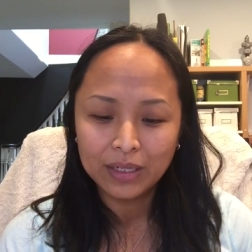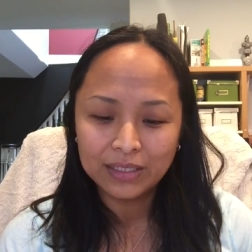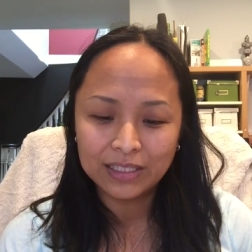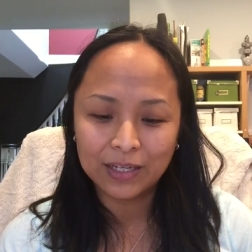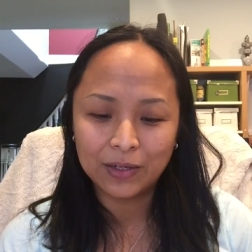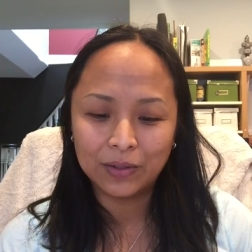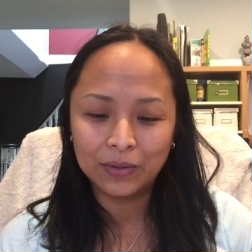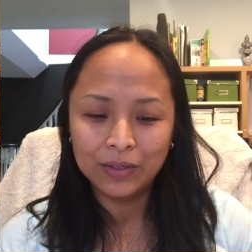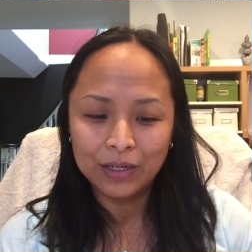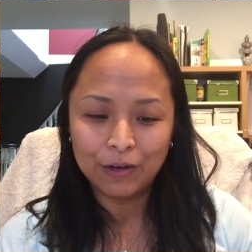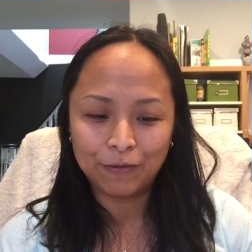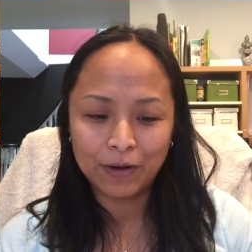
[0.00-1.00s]
So
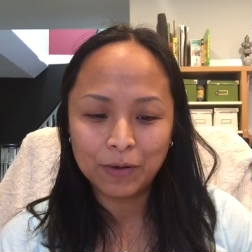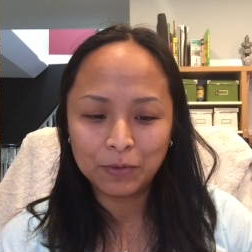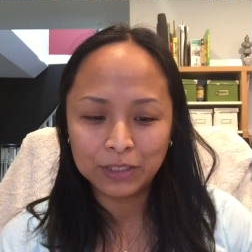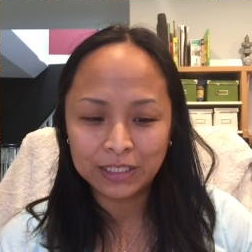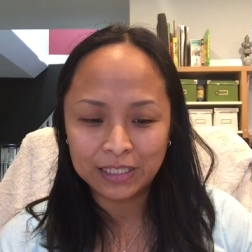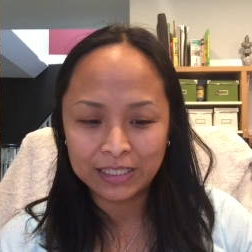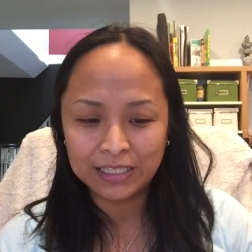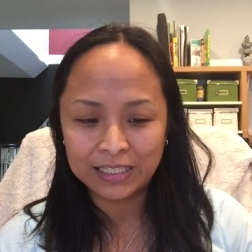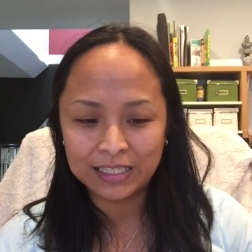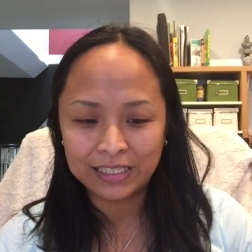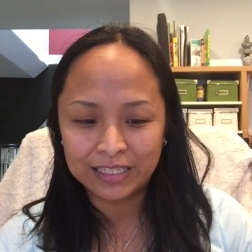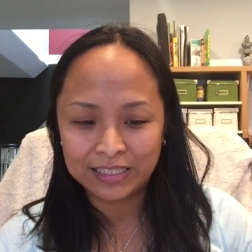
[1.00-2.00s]
a friend was
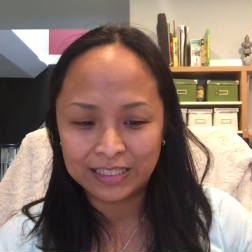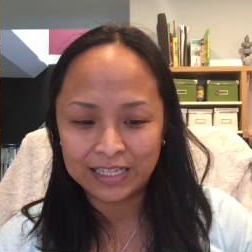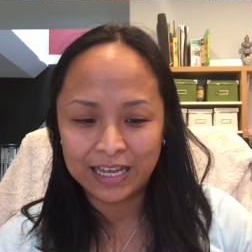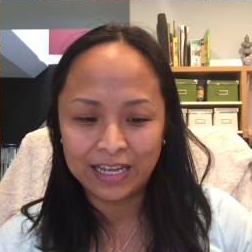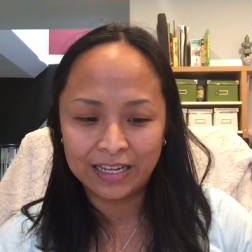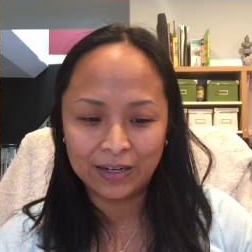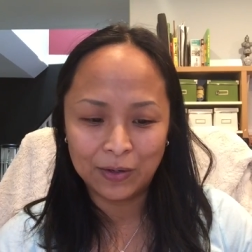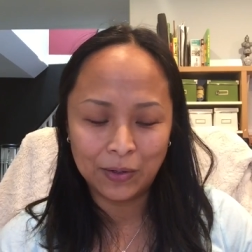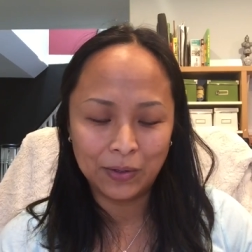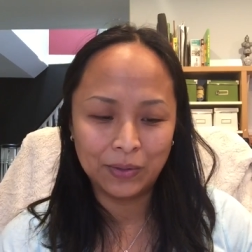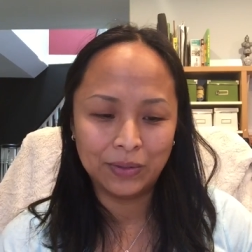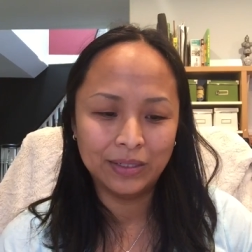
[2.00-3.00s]
teasing and saying,
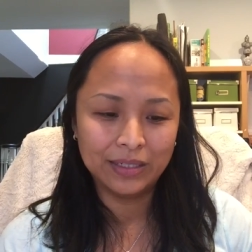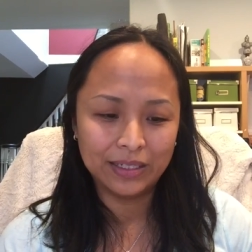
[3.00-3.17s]
oh,